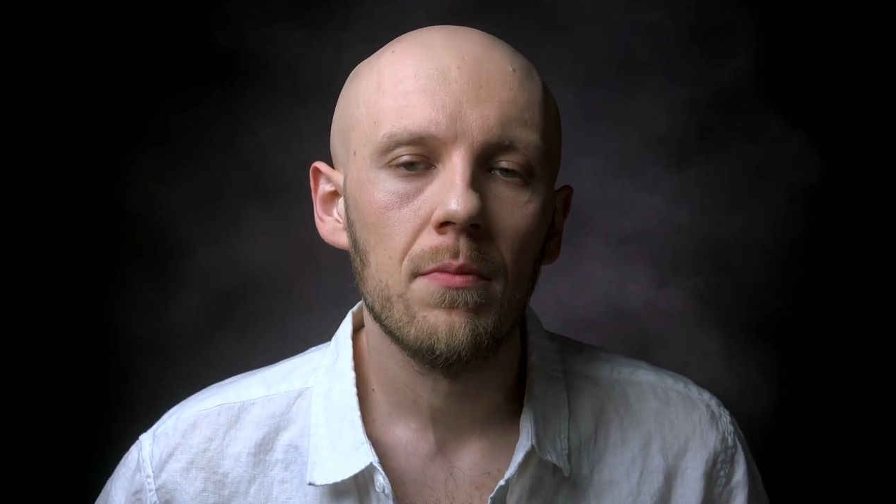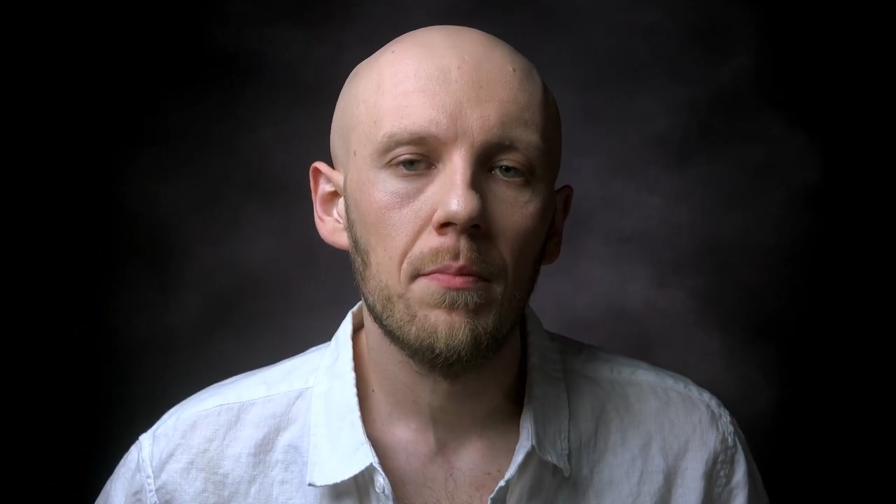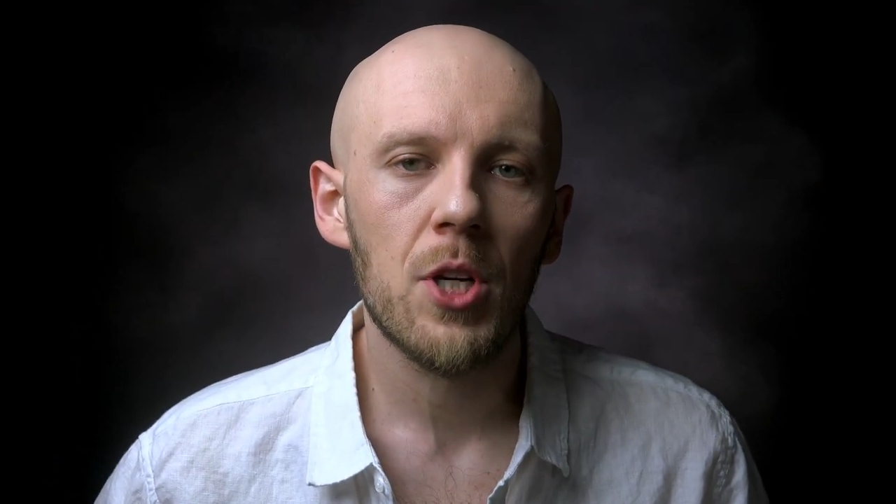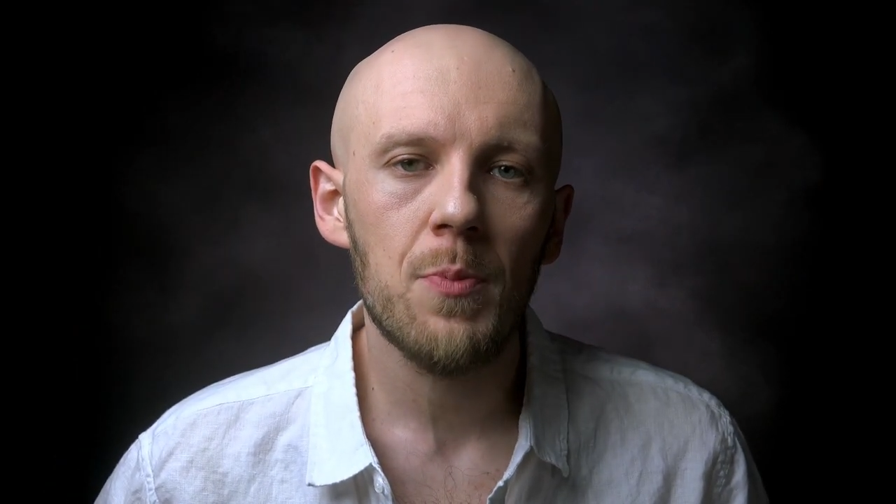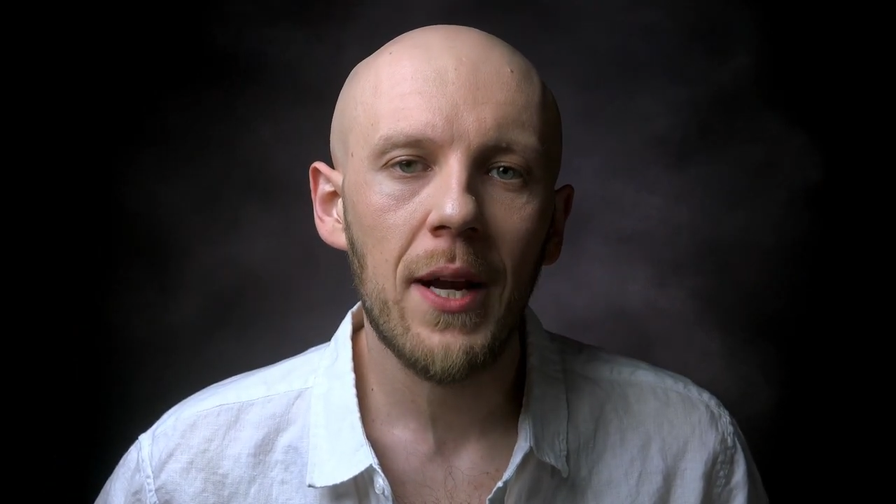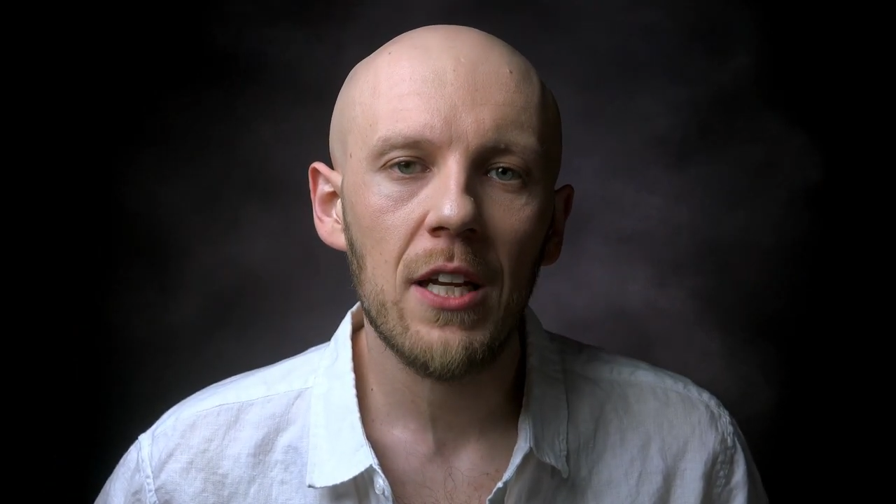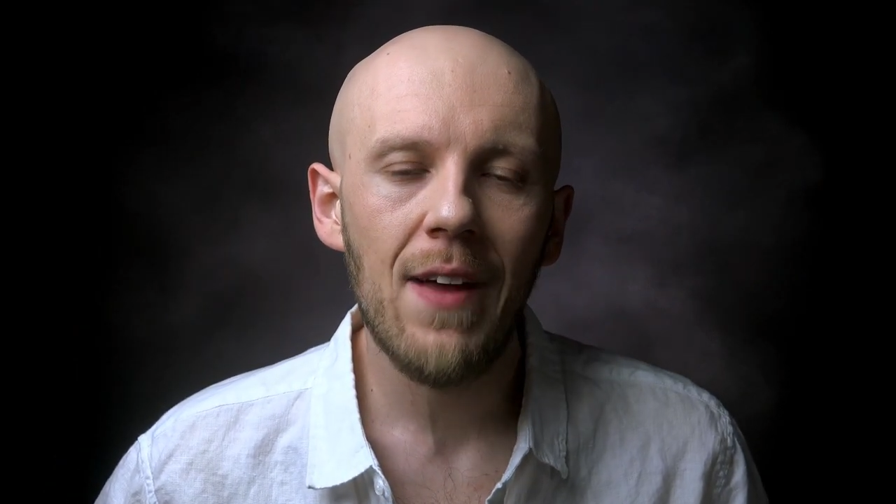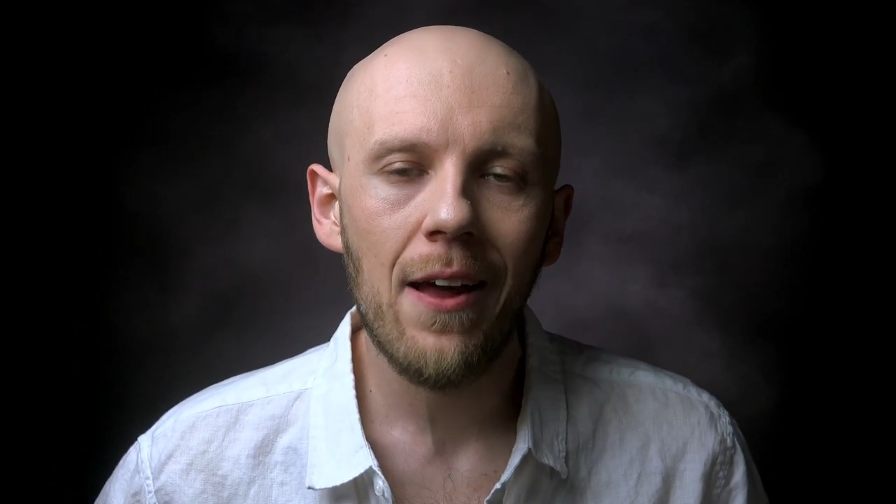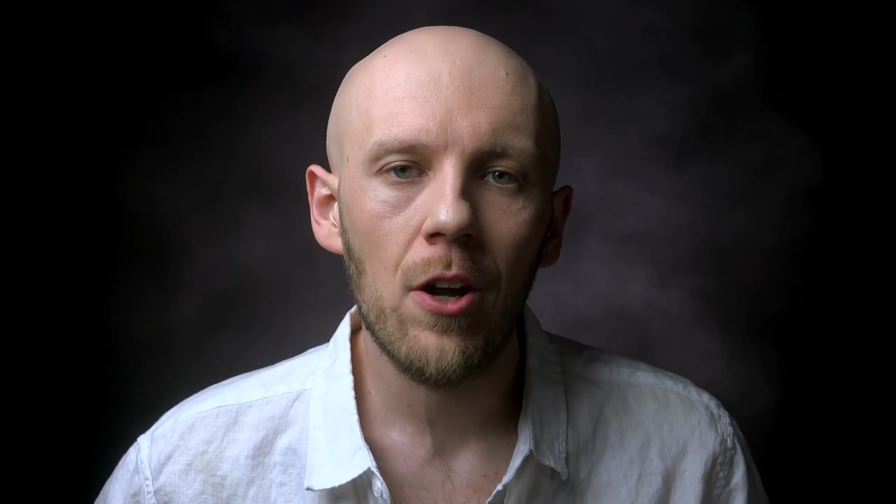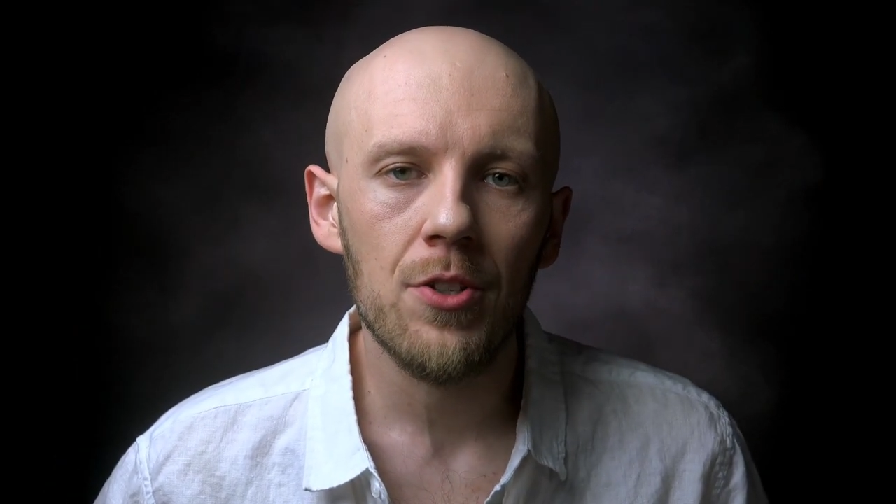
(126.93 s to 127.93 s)
perspective
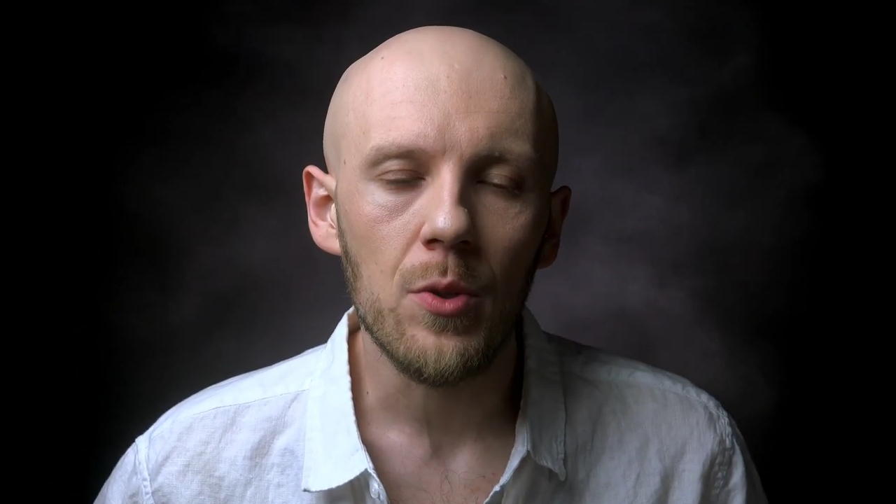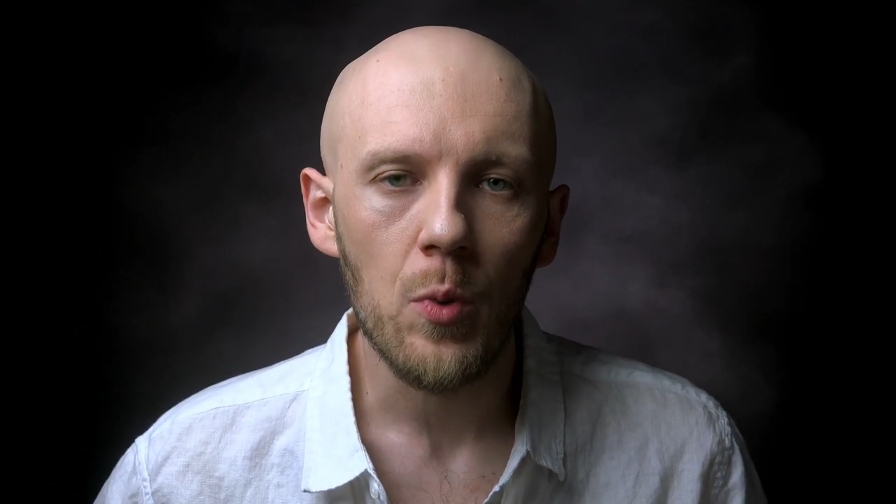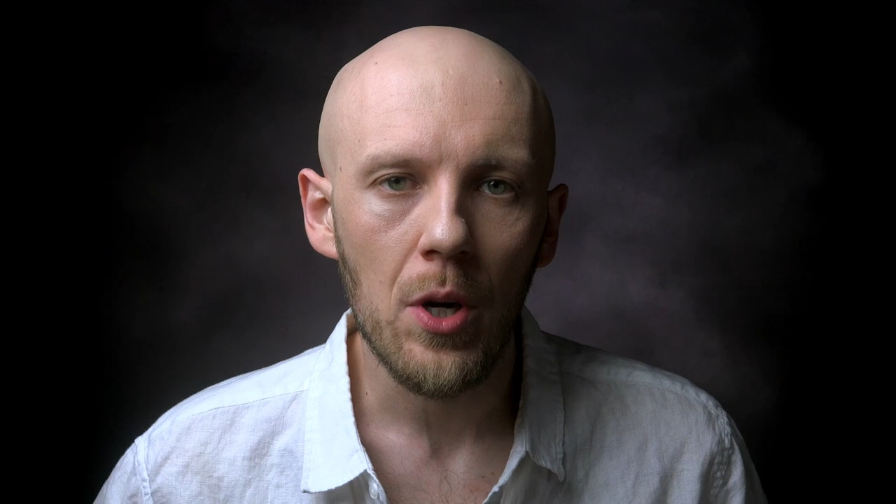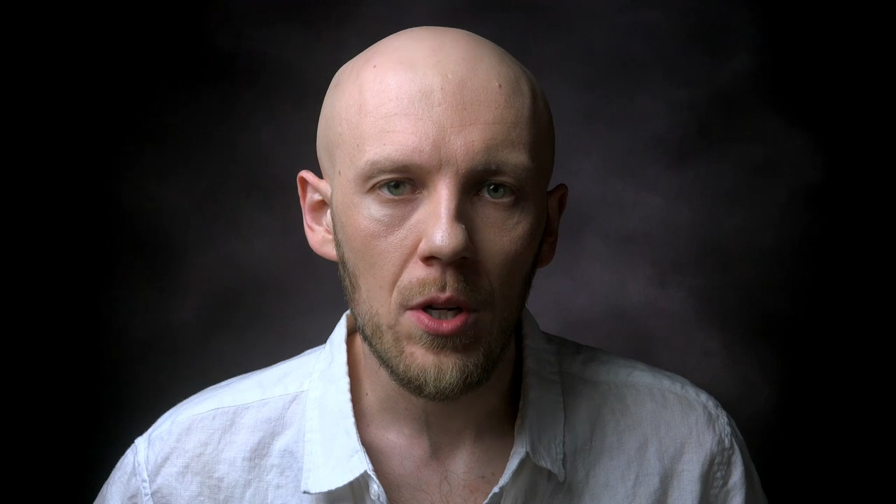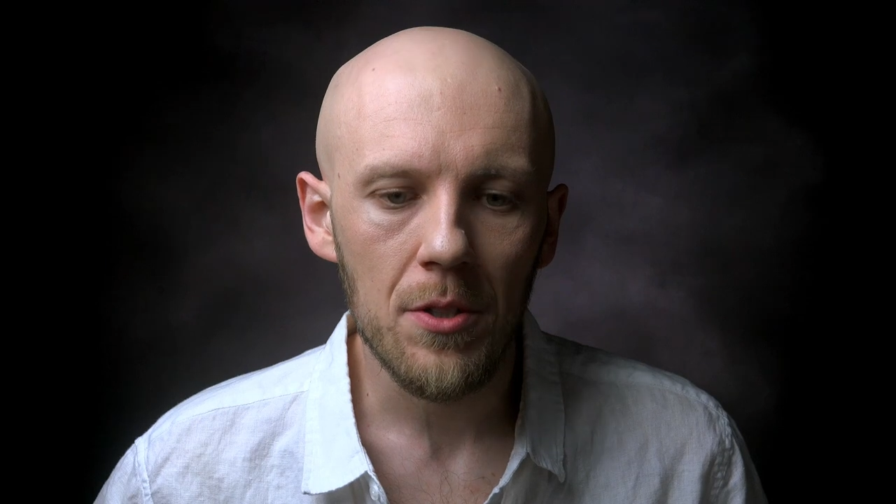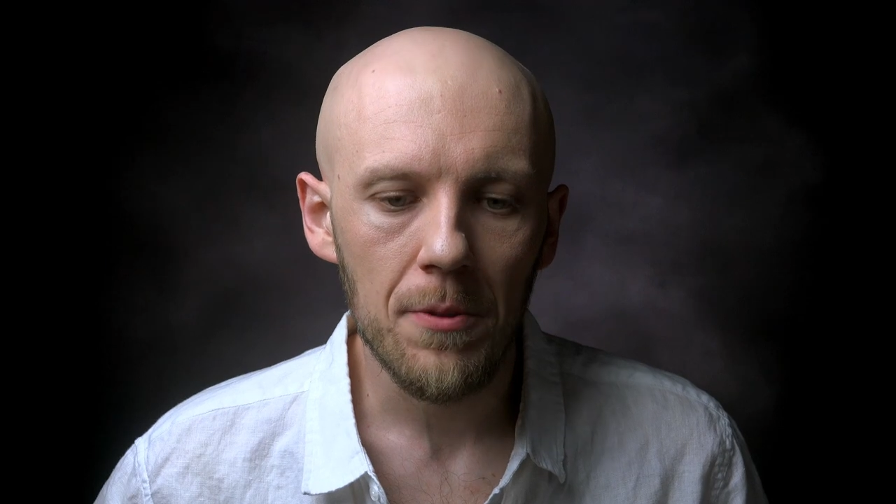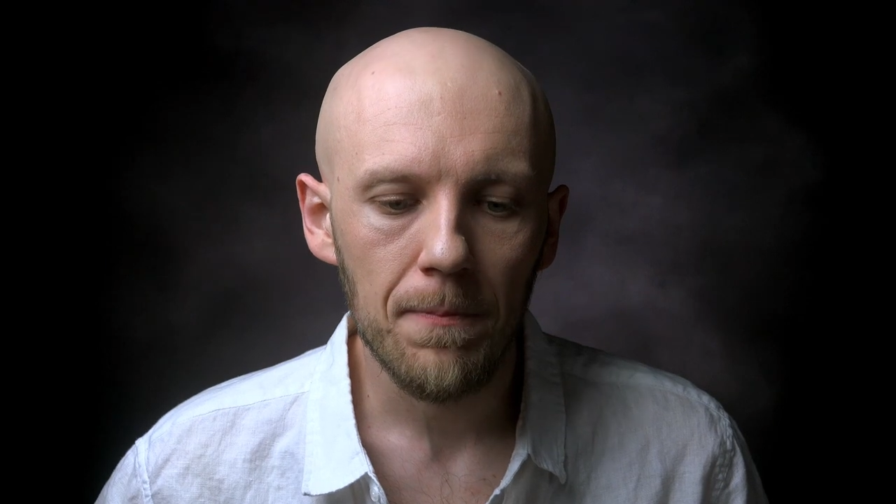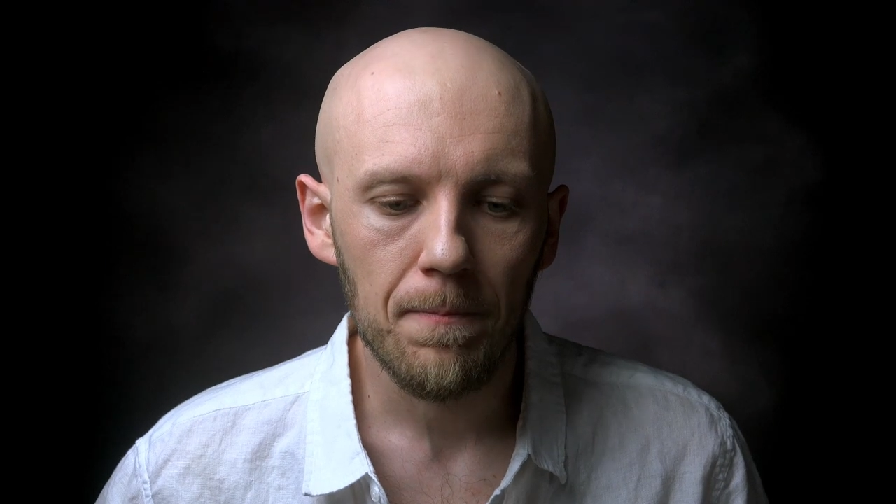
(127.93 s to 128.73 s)
out onto the world,